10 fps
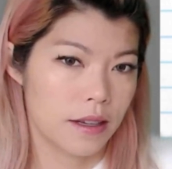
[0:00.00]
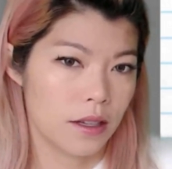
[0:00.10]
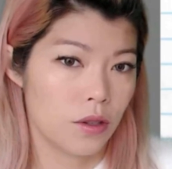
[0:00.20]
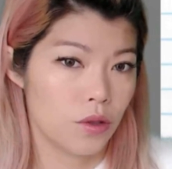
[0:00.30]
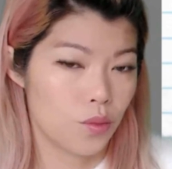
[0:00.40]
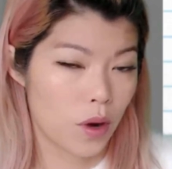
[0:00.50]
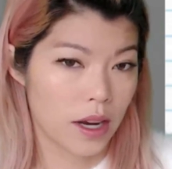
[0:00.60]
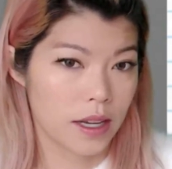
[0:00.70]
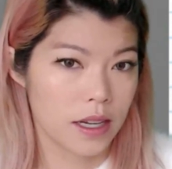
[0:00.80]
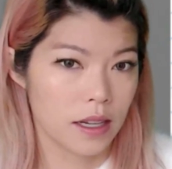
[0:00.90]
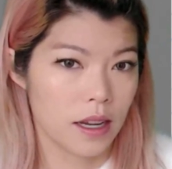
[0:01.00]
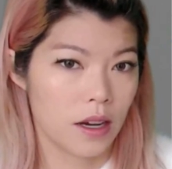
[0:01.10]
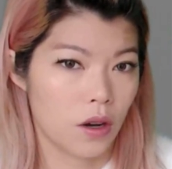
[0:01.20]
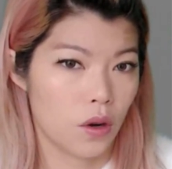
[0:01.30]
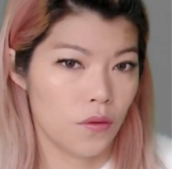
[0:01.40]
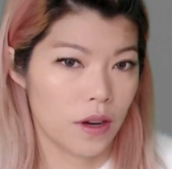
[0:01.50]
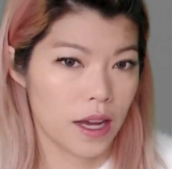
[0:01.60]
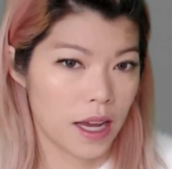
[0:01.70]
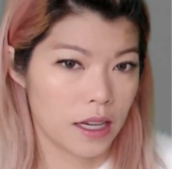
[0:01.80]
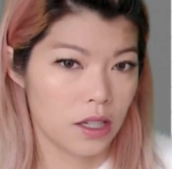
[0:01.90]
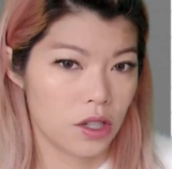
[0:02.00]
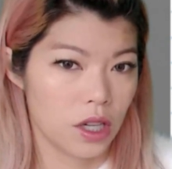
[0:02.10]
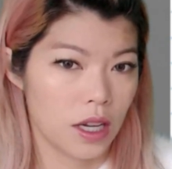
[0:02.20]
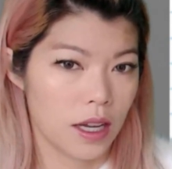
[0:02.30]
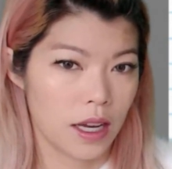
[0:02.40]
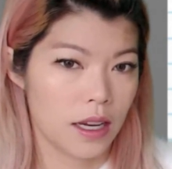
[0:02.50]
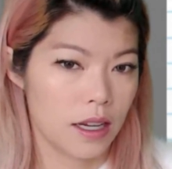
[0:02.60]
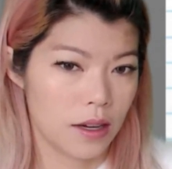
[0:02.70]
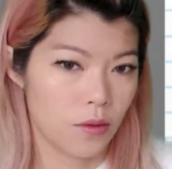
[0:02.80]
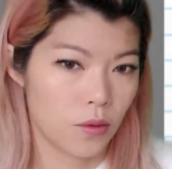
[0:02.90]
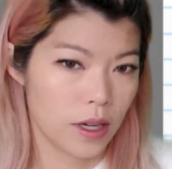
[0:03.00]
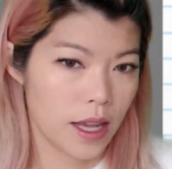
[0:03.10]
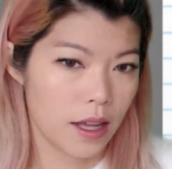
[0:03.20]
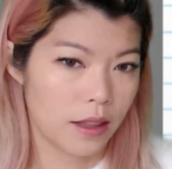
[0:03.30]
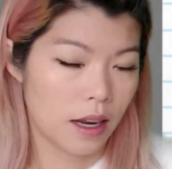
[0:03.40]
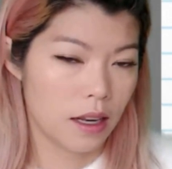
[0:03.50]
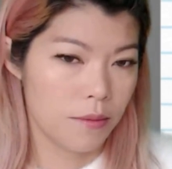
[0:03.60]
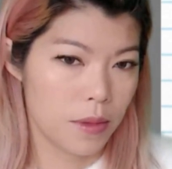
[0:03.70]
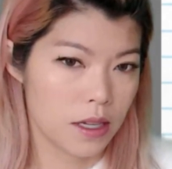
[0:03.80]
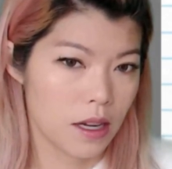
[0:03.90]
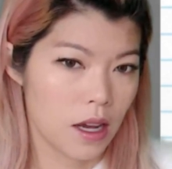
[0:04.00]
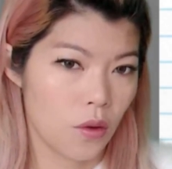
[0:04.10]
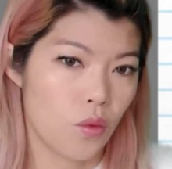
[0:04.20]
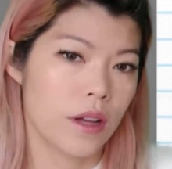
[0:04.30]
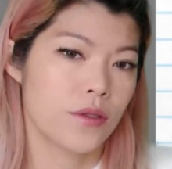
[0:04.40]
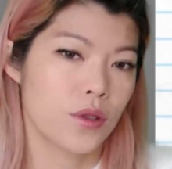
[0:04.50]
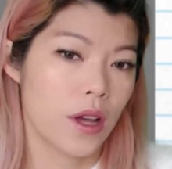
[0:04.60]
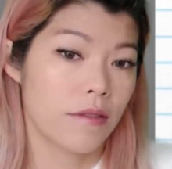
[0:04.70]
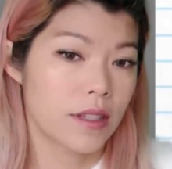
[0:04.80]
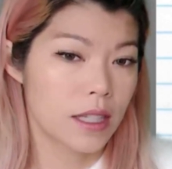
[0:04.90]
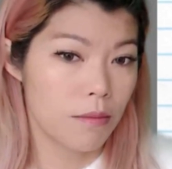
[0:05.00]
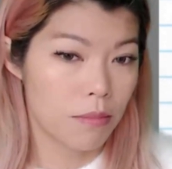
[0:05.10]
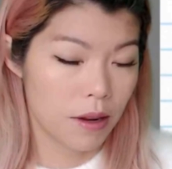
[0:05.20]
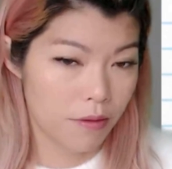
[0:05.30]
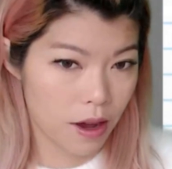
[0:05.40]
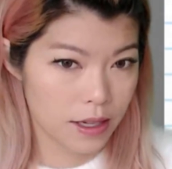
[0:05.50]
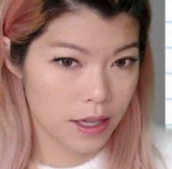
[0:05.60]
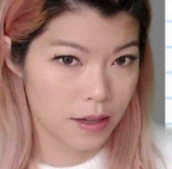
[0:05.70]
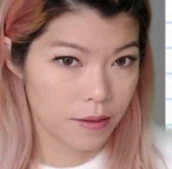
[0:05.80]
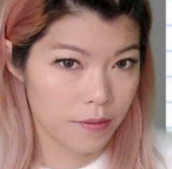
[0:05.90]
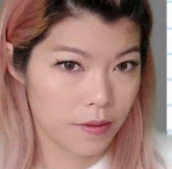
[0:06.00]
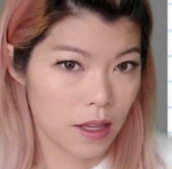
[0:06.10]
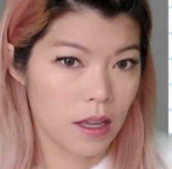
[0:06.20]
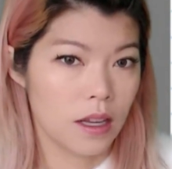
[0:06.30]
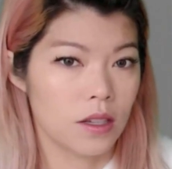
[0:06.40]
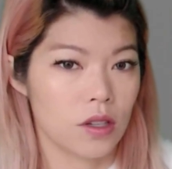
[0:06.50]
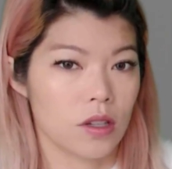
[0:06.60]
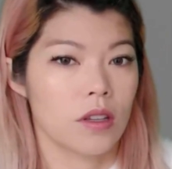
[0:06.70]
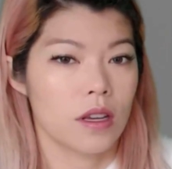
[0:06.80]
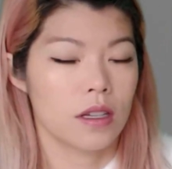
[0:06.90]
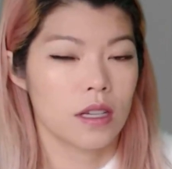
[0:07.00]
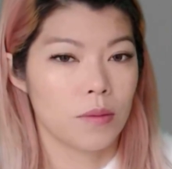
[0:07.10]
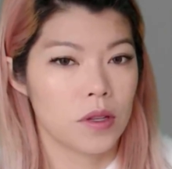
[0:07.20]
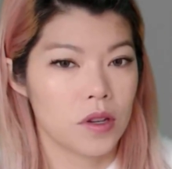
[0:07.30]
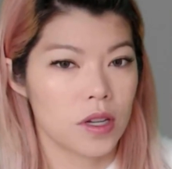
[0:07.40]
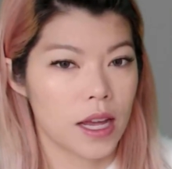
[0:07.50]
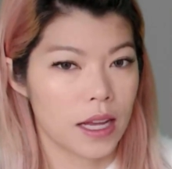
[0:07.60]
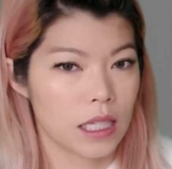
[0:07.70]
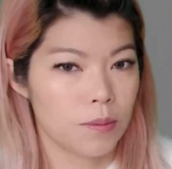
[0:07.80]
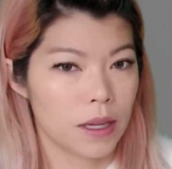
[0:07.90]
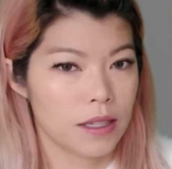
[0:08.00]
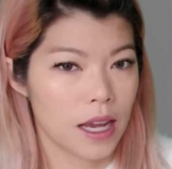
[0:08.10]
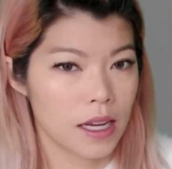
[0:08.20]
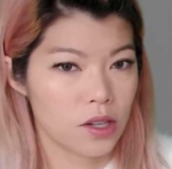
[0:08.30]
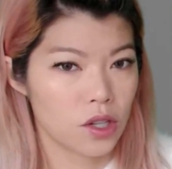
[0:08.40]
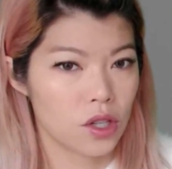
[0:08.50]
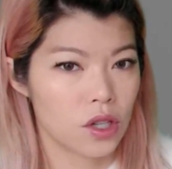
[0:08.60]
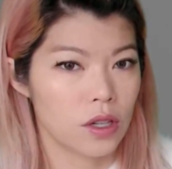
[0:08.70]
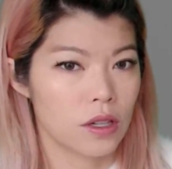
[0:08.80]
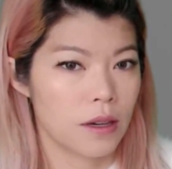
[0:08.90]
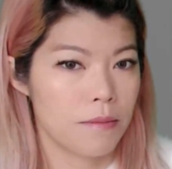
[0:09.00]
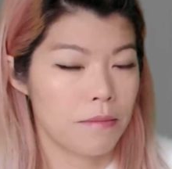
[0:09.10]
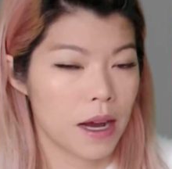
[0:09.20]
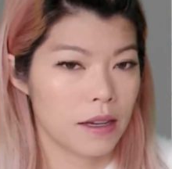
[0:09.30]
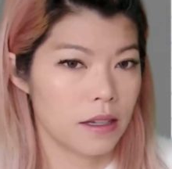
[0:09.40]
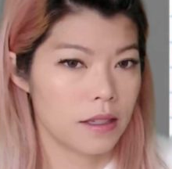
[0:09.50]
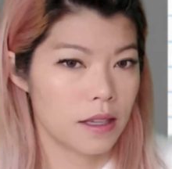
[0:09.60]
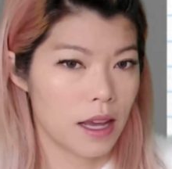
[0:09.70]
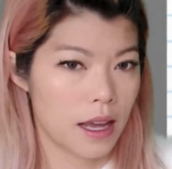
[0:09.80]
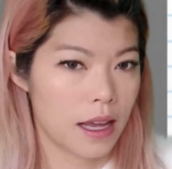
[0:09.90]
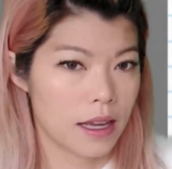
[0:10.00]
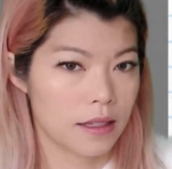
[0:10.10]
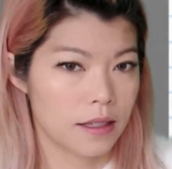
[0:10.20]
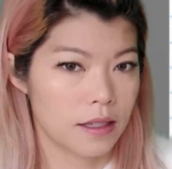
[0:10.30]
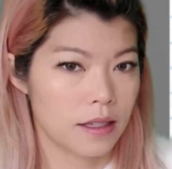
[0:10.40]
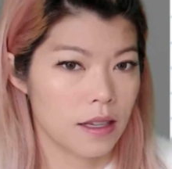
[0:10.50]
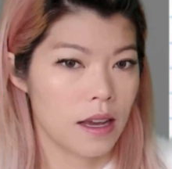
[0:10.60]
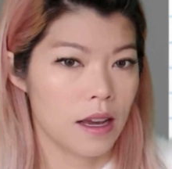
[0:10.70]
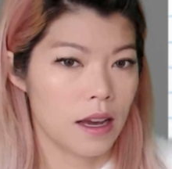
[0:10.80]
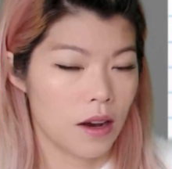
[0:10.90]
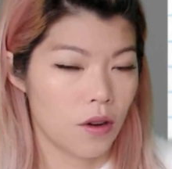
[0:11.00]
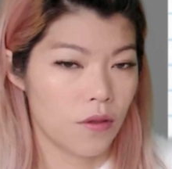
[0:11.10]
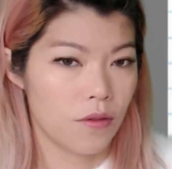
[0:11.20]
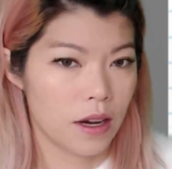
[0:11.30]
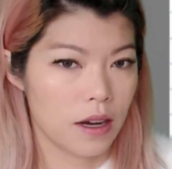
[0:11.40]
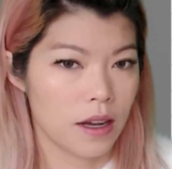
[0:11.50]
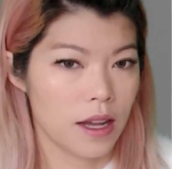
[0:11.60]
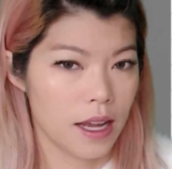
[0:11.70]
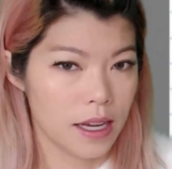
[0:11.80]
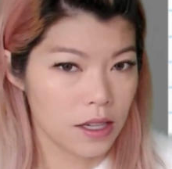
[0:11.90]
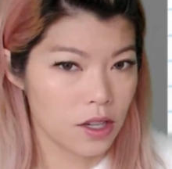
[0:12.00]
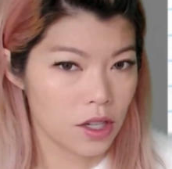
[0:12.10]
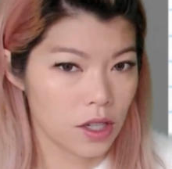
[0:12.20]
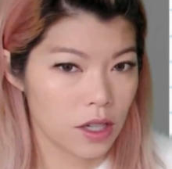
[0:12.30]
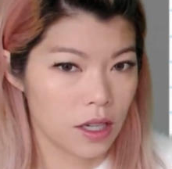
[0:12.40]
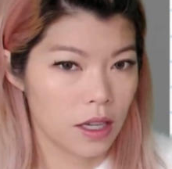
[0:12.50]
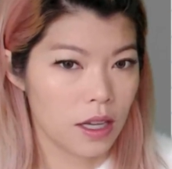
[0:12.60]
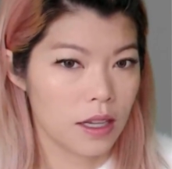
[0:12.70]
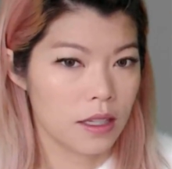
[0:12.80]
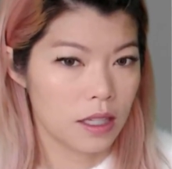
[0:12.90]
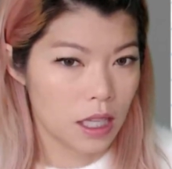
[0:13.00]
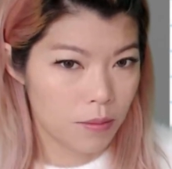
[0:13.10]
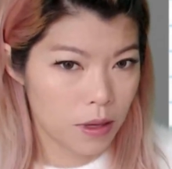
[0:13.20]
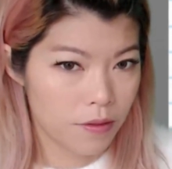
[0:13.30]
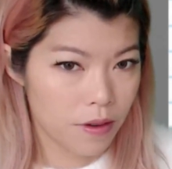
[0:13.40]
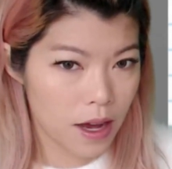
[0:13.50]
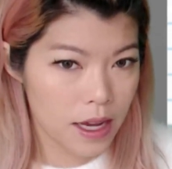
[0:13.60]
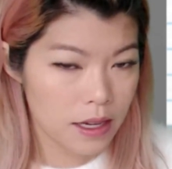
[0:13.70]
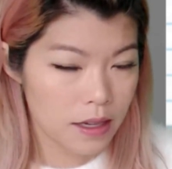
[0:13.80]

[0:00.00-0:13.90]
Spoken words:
use bracket, over h, and then work out the limit once you have simplified it. So substitute x plus h minus x over h, simplify,